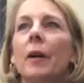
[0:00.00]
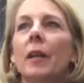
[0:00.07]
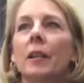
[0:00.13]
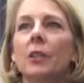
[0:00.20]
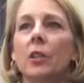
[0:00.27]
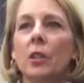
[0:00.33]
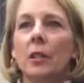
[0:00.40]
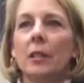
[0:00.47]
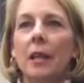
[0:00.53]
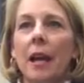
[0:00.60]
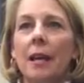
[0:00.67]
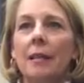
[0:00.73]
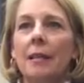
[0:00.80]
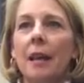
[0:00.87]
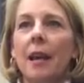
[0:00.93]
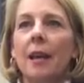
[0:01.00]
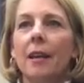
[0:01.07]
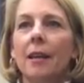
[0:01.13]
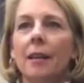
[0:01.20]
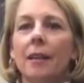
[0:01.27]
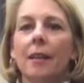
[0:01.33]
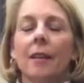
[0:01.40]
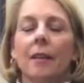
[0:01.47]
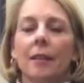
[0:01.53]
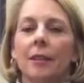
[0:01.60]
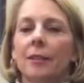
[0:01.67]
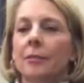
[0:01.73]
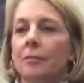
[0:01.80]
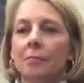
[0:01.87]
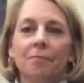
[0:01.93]
but just as a
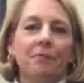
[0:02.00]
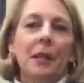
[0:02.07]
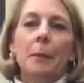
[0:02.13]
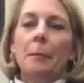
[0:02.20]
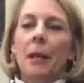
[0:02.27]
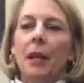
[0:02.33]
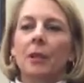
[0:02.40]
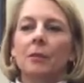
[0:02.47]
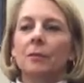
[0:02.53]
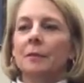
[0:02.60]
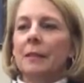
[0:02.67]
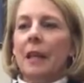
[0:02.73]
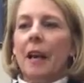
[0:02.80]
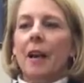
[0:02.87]
female.